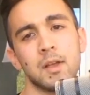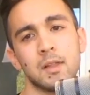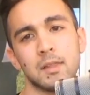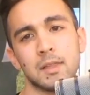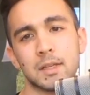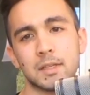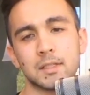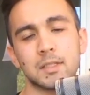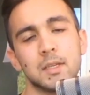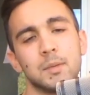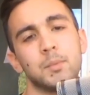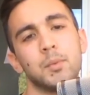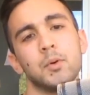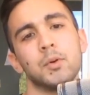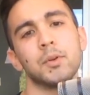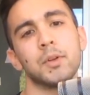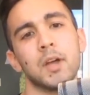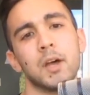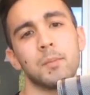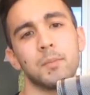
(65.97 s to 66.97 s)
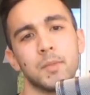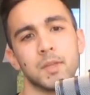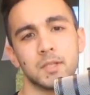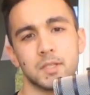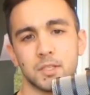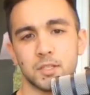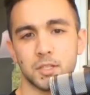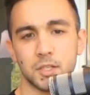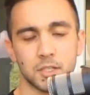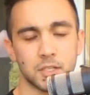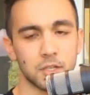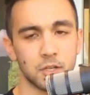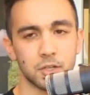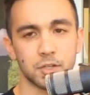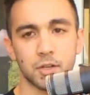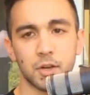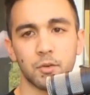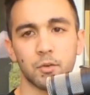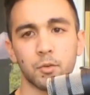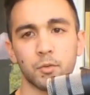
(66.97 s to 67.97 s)
LinkedIn pulled up. This is just your
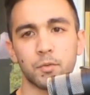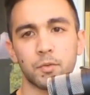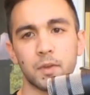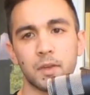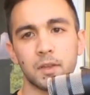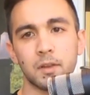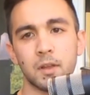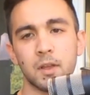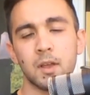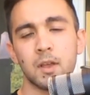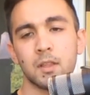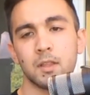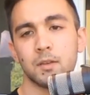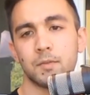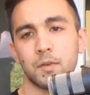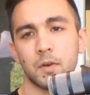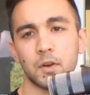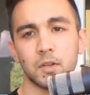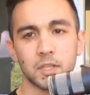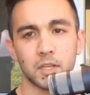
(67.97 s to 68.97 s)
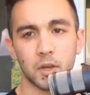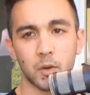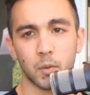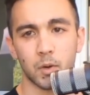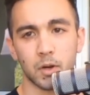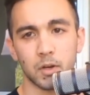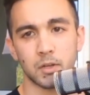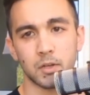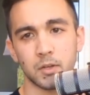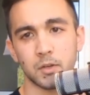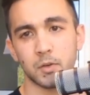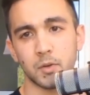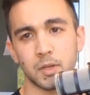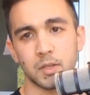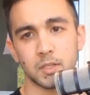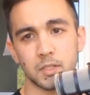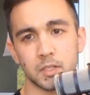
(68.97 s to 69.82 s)
general feed. The first thing you want to do is